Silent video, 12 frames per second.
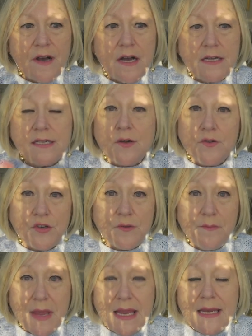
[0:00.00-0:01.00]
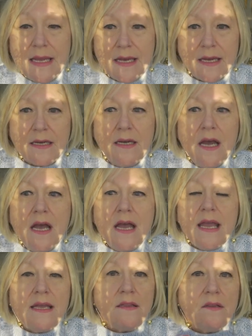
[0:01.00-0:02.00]
uh, social media,
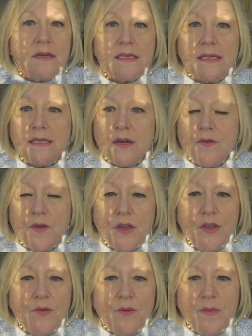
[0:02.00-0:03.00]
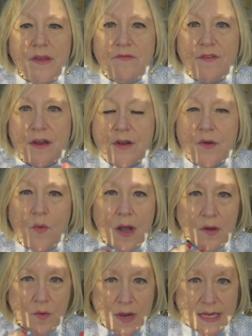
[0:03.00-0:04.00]
it looks as though you would be very
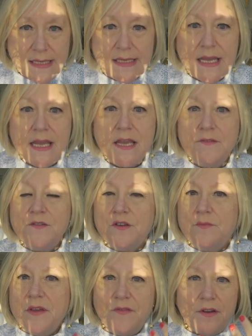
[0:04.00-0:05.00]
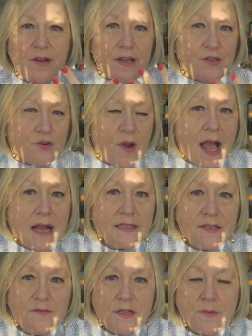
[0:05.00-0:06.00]
well received, you'll be very
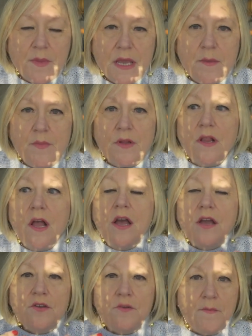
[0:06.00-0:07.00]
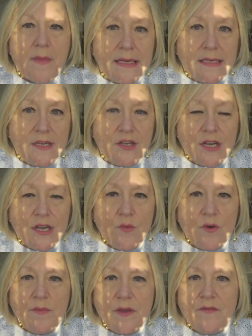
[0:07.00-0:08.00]
attractive to people, your messaging
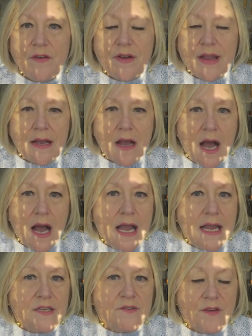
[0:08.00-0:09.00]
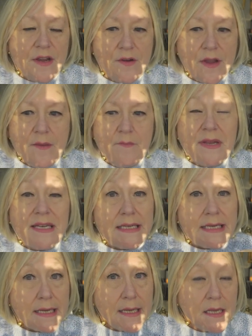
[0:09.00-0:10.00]
will be very kind, very
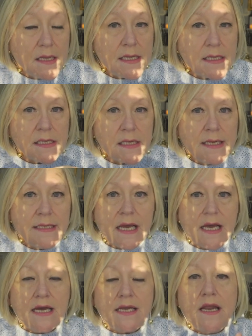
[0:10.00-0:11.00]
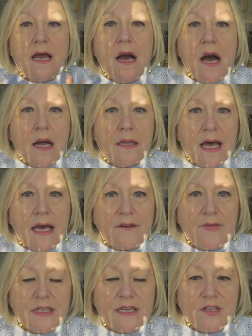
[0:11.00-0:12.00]
meticulously done, a lot
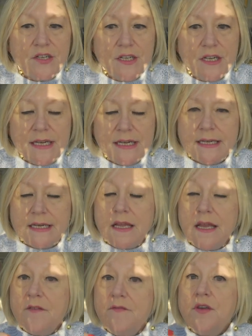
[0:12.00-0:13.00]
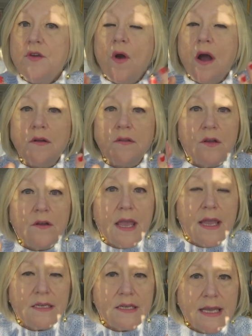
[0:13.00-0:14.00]
of attention to detail. If you are
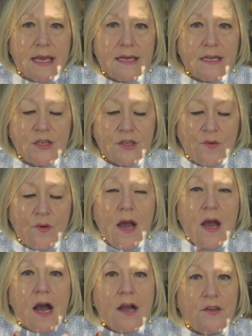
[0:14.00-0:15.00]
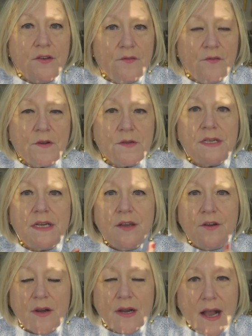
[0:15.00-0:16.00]
looking to get into a university
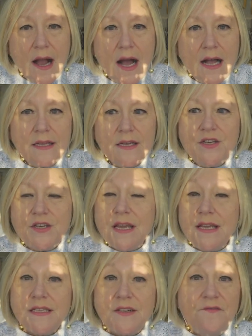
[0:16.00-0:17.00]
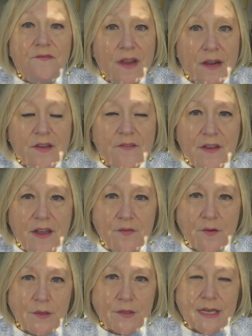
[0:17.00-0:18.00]
or a college, it's a very
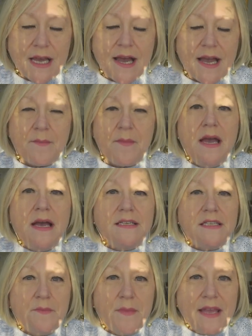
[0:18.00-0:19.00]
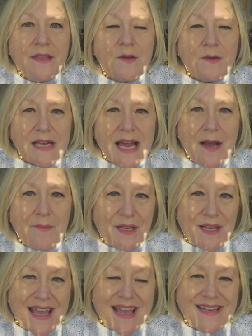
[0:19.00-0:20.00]
favorable time to make those
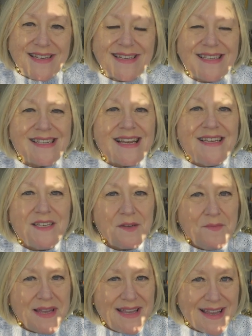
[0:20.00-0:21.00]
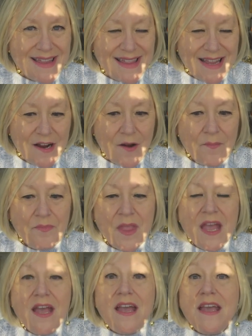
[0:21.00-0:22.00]
applications and to begin there.
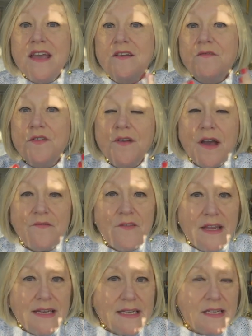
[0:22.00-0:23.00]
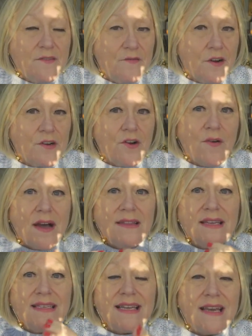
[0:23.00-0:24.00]
If you have Venus and Virgo on
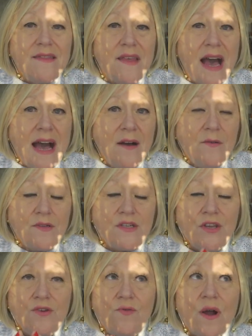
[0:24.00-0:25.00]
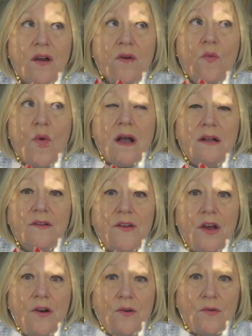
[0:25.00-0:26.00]
the 10th house, you are well
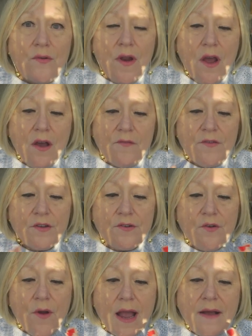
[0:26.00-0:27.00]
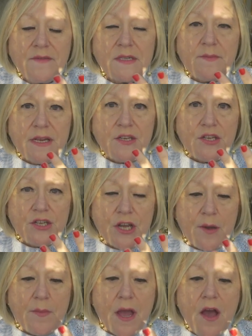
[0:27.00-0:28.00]
known for your
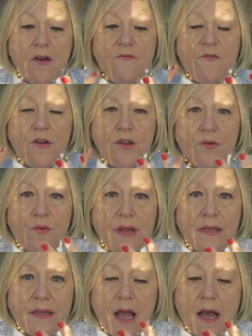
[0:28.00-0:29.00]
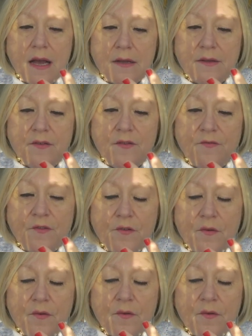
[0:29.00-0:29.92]
craftsmanship, for your uh, for